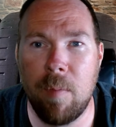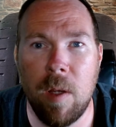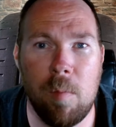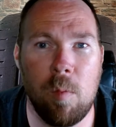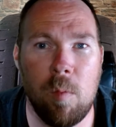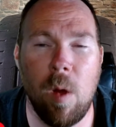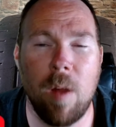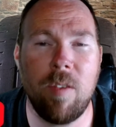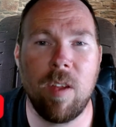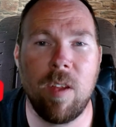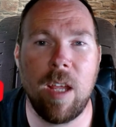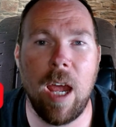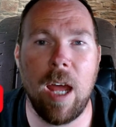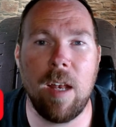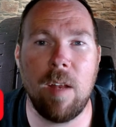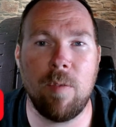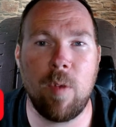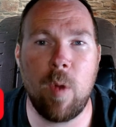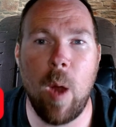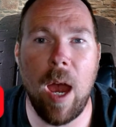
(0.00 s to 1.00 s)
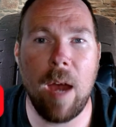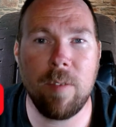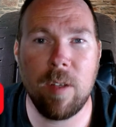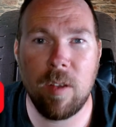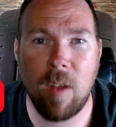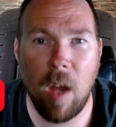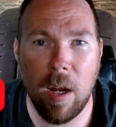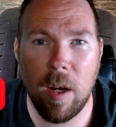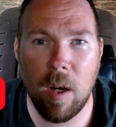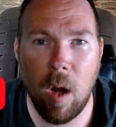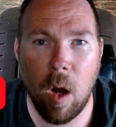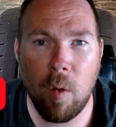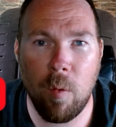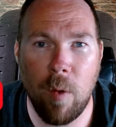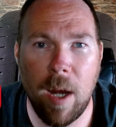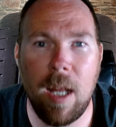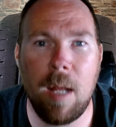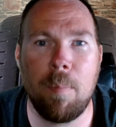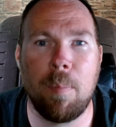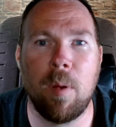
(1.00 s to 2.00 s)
Once again, if you haven't done it already,